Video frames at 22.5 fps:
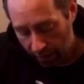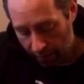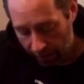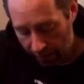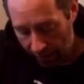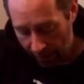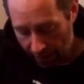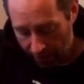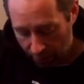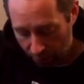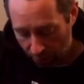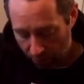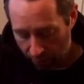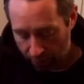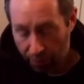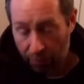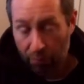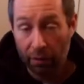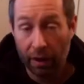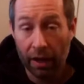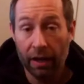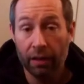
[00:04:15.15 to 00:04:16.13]
That's where
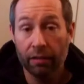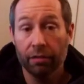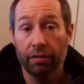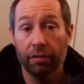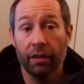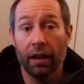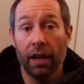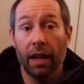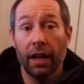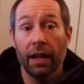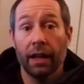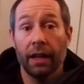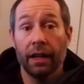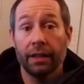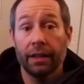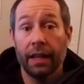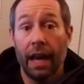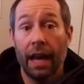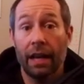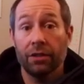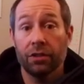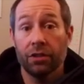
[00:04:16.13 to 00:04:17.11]
the rain fly
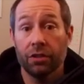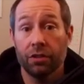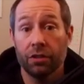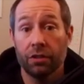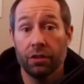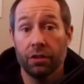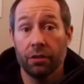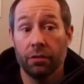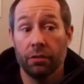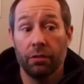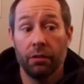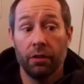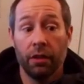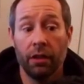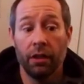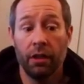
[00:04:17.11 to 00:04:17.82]
attaches to.